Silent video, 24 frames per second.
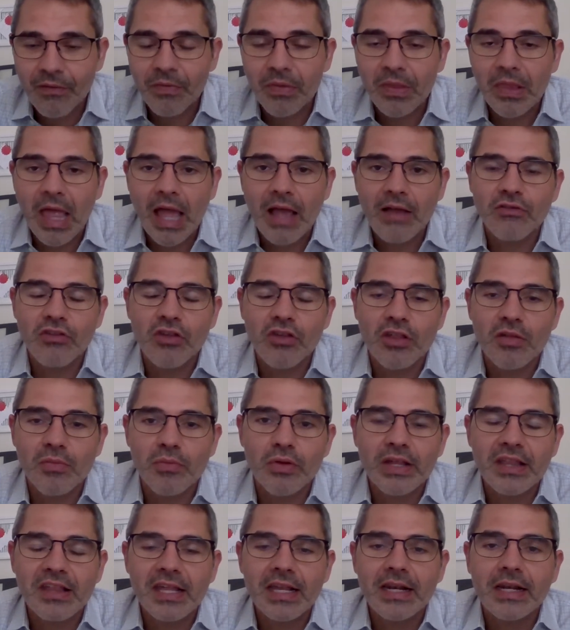that have just
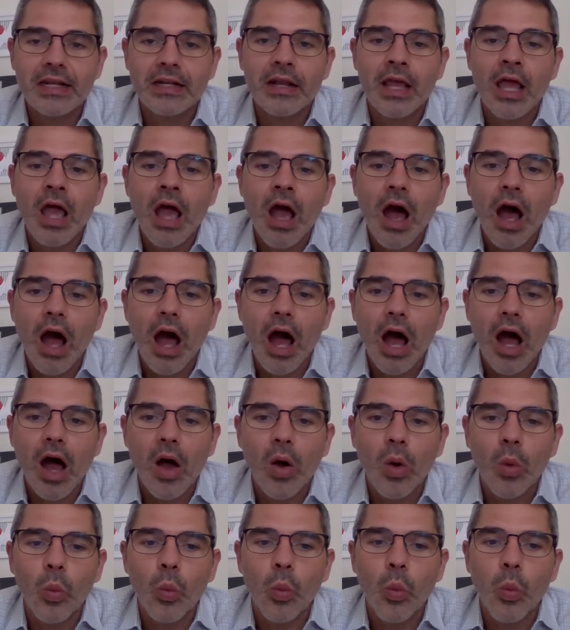preceded.
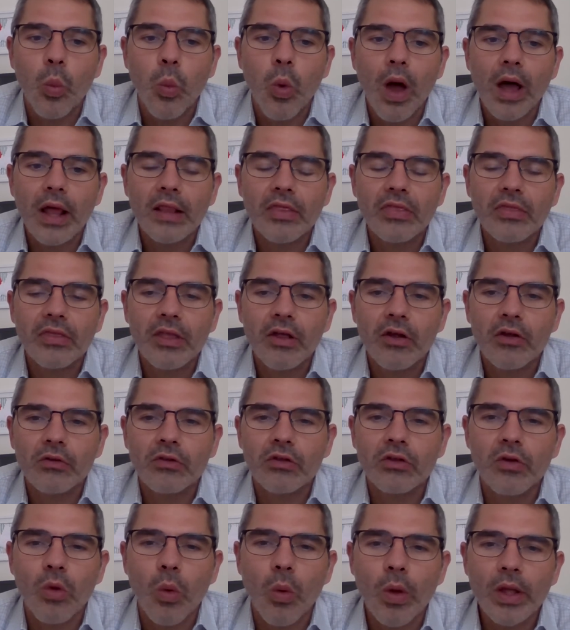Uh, what they're
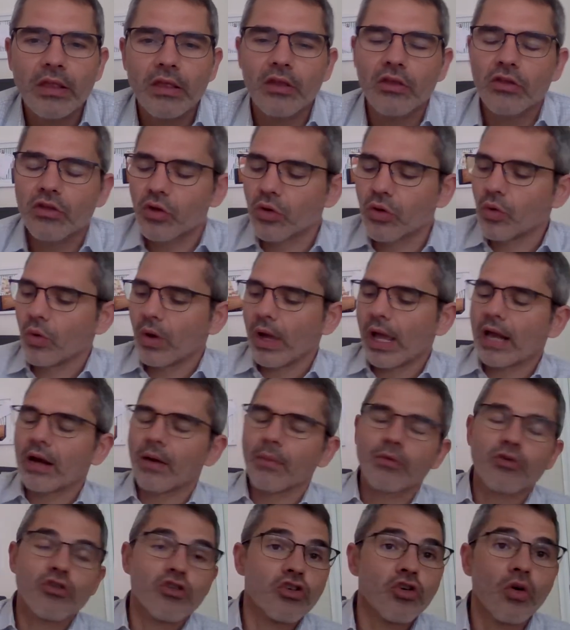going to do, and I'm
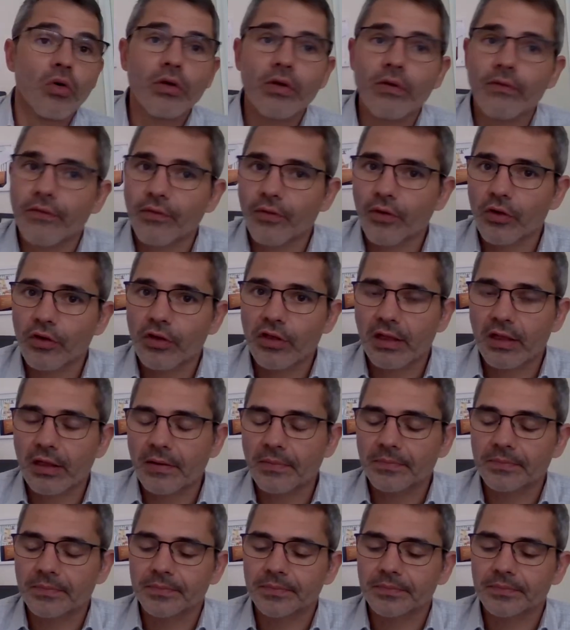going to show you first thing,